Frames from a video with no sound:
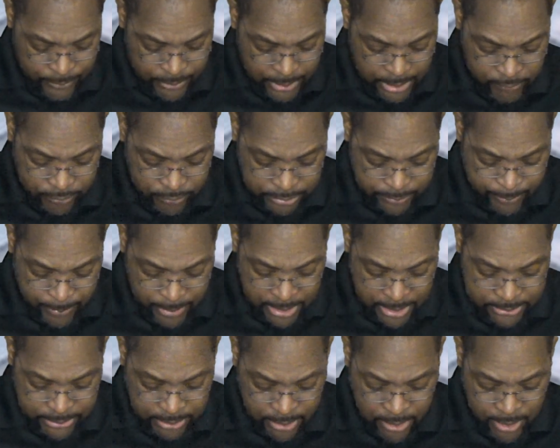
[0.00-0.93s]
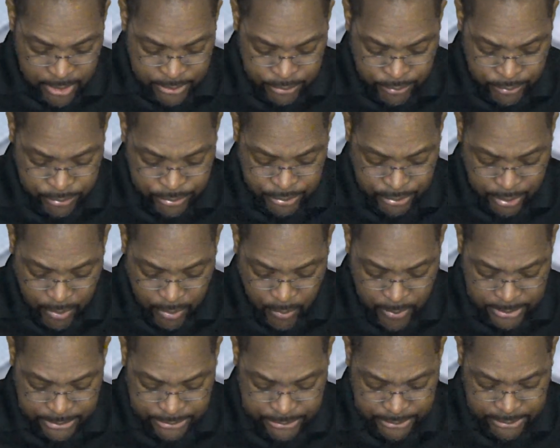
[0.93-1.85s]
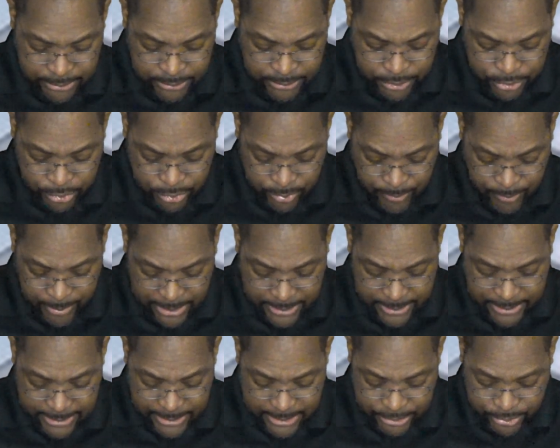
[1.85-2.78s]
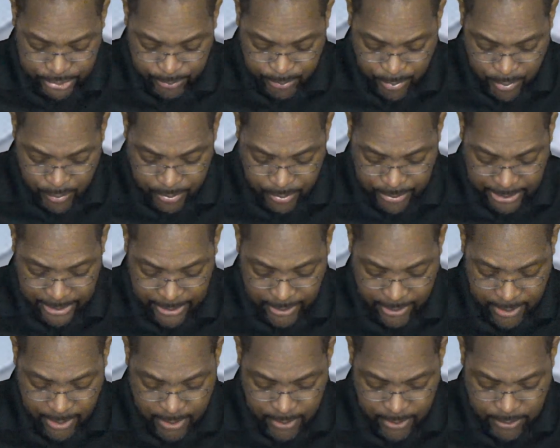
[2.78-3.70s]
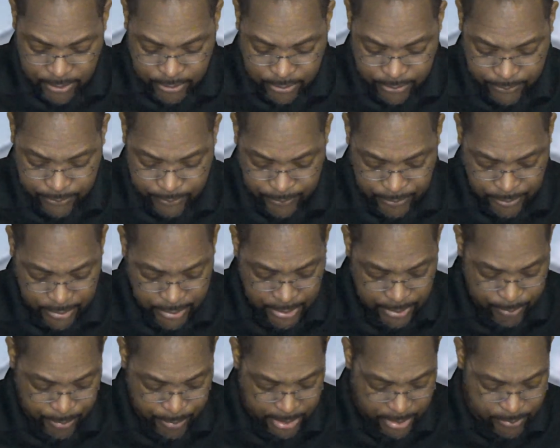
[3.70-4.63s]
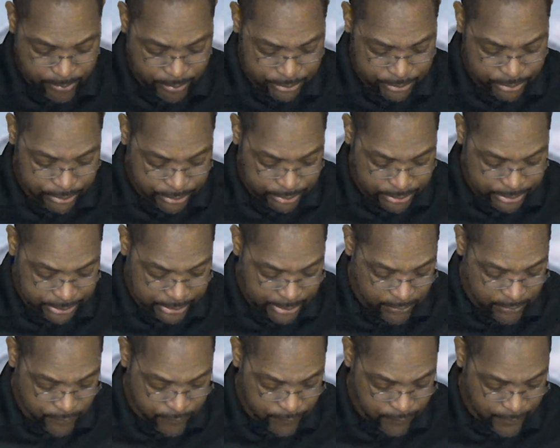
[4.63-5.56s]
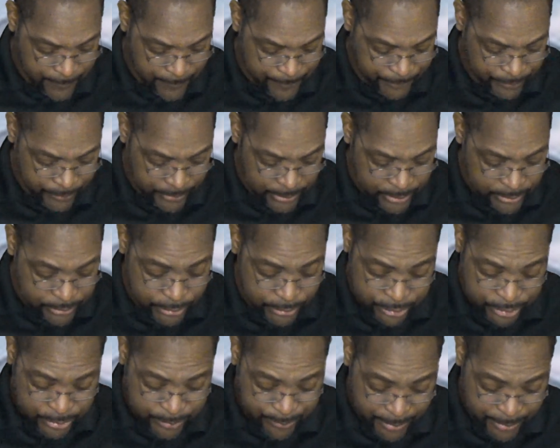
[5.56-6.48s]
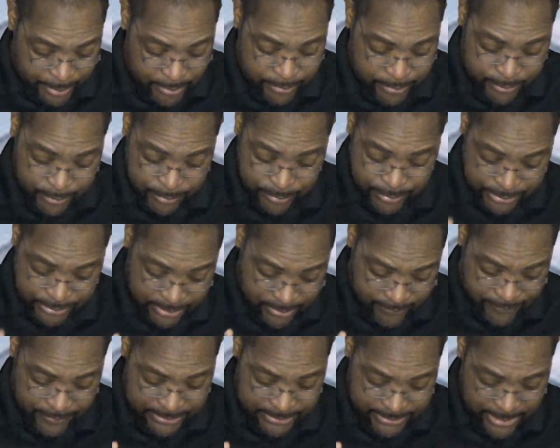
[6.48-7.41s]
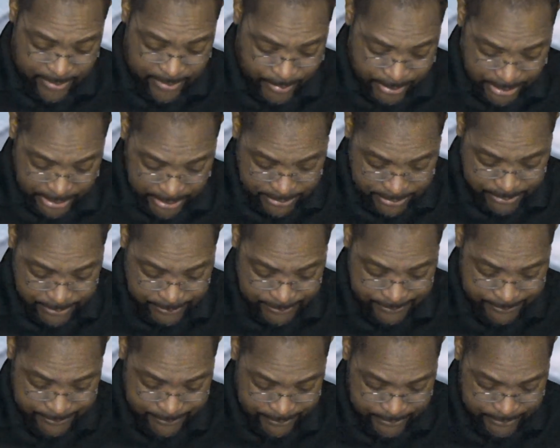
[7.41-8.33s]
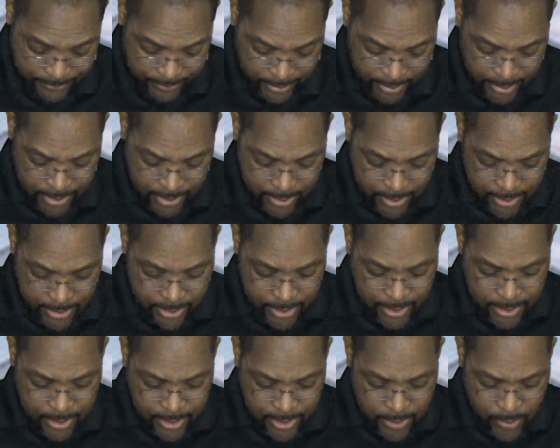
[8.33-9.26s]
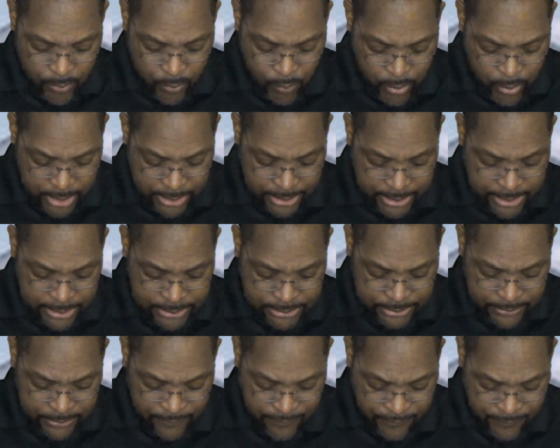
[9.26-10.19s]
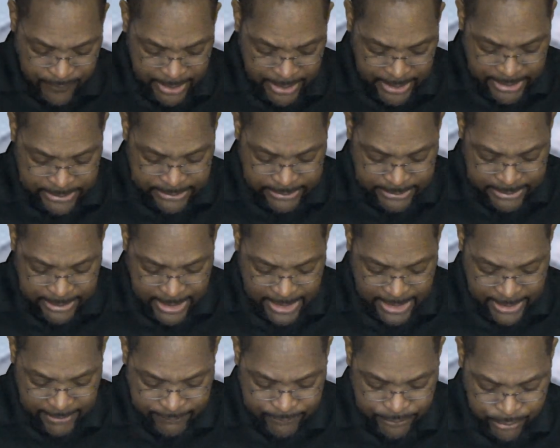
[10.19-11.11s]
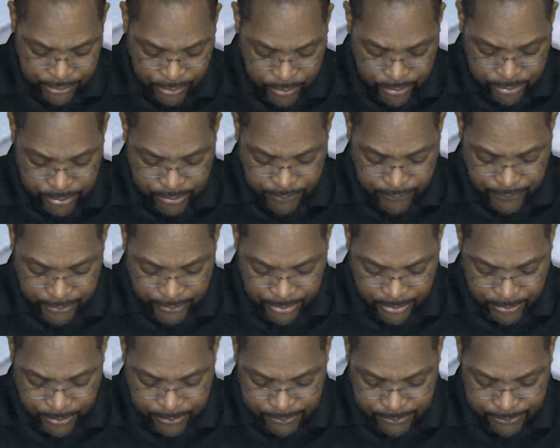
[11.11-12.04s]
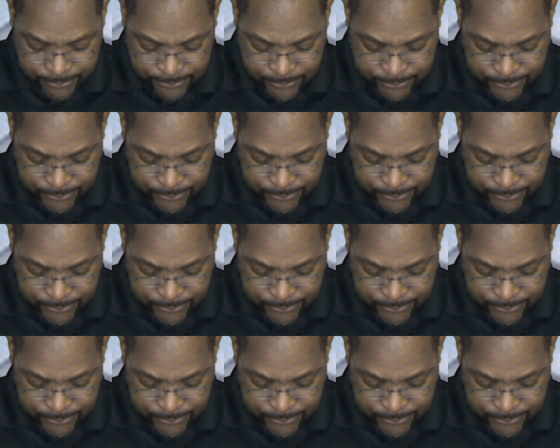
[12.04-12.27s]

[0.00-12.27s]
In response, God used a question to make his point and call the people to self to spiritual self-examination. What is the fast that I have chosen for you?